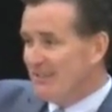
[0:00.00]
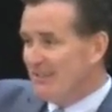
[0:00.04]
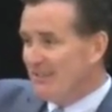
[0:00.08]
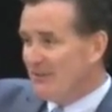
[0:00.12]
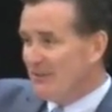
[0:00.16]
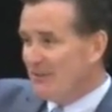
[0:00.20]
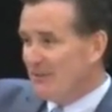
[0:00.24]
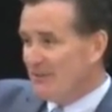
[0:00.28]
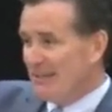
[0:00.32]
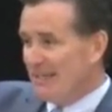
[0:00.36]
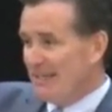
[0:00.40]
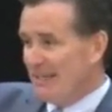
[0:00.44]

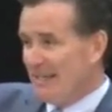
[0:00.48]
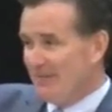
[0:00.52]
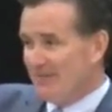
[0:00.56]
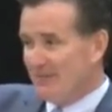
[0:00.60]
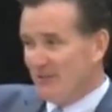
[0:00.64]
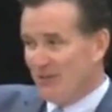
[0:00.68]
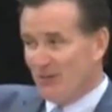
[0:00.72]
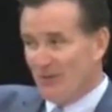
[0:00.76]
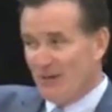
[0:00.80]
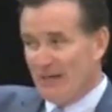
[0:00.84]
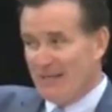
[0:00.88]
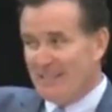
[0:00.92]
we can have the
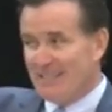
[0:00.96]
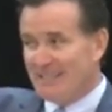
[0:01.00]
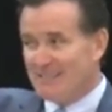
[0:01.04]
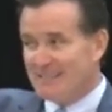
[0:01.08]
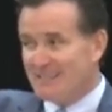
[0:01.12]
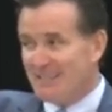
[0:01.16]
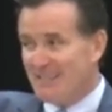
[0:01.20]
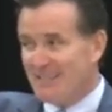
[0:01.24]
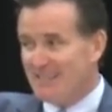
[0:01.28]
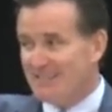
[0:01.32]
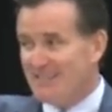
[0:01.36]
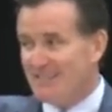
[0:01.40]
greatest
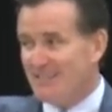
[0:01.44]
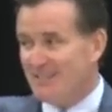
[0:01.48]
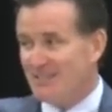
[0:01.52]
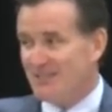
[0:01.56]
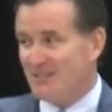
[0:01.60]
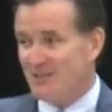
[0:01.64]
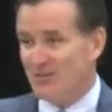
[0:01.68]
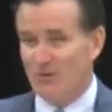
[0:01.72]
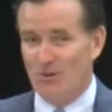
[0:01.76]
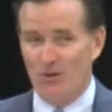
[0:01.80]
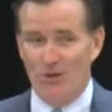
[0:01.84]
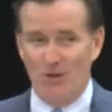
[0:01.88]
ideas in
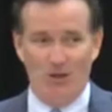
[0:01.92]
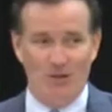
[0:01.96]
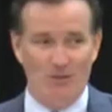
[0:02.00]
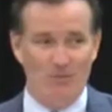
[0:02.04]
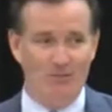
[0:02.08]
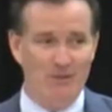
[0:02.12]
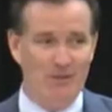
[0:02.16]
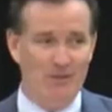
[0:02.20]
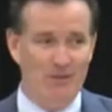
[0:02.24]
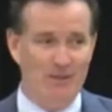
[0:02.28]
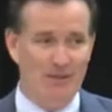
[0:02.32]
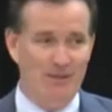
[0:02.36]
the
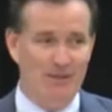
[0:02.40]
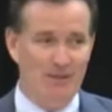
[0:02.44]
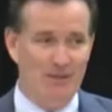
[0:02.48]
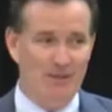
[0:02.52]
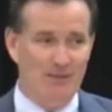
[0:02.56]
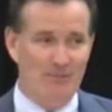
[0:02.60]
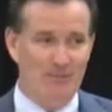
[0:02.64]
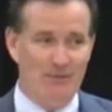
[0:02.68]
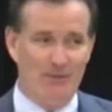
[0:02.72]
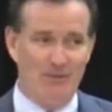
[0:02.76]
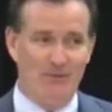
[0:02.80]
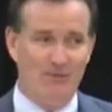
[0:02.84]
world,
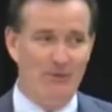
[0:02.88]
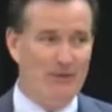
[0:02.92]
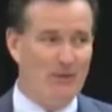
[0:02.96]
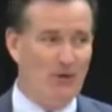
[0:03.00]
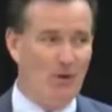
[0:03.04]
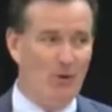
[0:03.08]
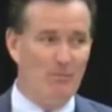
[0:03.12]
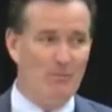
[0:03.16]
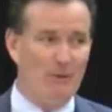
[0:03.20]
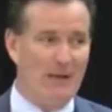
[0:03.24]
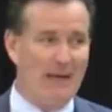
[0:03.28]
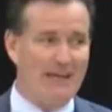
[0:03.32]
but if we
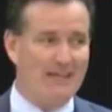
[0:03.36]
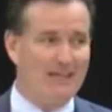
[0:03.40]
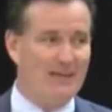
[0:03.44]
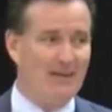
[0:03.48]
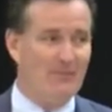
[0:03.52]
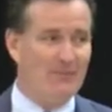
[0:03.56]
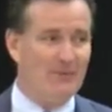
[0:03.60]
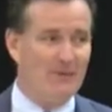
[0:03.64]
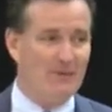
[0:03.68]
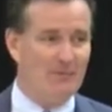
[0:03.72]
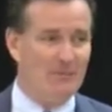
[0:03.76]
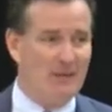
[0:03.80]
don't back it
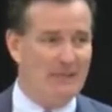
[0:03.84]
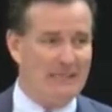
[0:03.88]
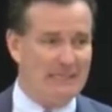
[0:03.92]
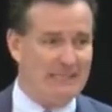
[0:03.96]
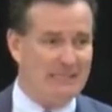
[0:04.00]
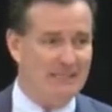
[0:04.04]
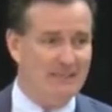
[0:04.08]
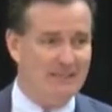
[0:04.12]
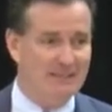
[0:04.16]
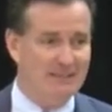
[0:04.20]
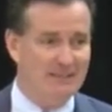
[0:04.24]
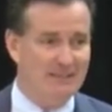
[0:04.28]
up with
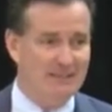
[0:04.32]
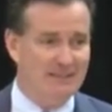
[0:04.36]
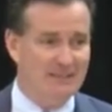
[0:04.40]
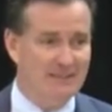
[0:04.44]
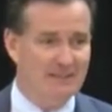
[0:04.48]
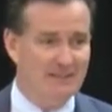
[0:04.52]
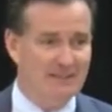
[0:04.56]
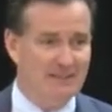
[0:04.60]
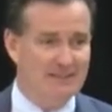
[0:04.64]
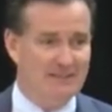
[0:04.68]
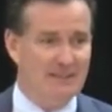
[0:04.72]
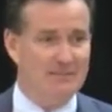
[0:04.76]
money,
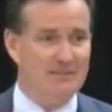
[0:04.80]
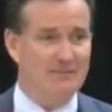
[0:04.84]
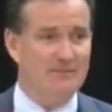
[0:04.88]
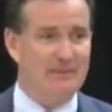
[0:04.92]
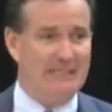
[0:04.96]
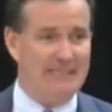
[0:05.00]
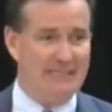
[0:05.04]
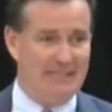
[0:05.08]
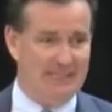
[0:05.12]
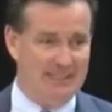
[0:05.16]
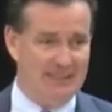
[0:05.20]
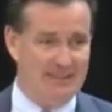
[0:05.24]
it doesn't
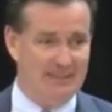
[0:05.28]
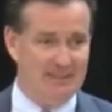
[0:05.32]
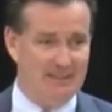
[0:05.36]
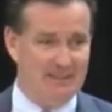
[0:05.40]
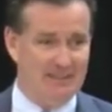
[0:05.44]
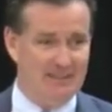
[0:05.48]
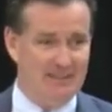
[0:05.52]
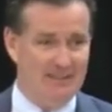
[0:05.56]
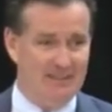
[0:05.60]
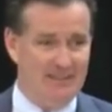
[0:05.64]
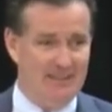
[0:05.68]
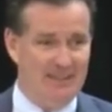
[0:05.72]
mean anything.
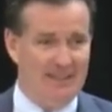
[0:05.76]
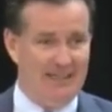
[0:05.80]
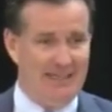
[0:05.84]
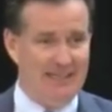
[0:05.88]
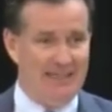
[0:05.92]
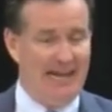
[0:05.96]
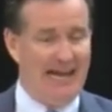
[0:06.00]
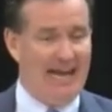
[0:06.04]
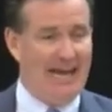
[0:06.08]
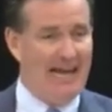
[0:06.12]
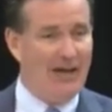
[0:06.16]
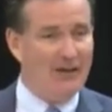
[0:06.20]
And
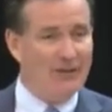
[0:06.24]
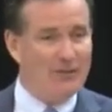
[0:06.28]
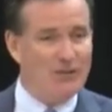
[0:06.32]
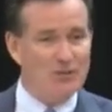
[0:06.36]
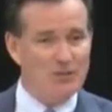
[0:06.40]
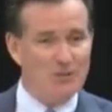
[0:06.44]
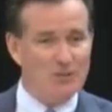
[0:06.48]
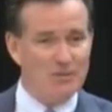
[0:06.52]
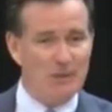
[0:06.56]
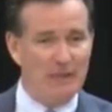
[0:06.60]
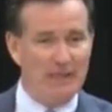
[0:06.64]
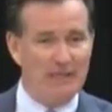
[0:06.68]
how you
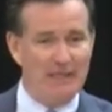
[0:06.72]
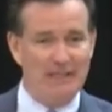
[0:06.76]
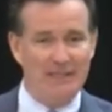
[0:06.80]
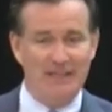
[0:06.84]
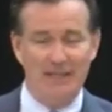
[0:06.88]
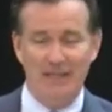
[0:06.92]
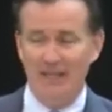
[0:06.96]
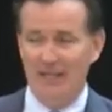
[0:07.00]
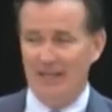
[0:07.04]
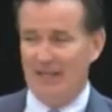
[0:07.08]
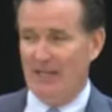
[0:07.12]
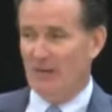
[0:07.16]
spend it,
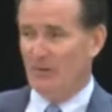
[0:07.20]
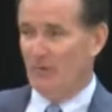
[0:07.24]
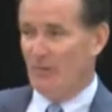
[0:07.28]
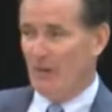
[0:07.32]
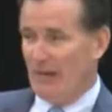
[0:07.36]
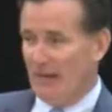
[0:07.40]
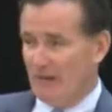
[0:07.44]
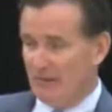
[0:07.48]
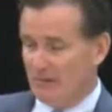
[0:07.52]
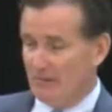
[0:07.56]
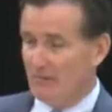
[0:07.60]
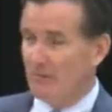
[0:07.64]
and
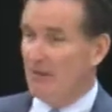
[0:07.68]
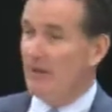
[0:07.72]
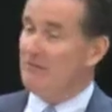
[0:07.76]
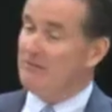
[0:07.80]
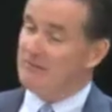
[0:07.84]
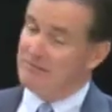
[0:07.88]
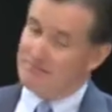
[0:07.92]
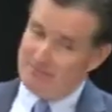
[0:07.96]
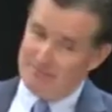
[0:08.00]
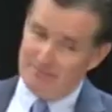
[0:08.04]
where, well.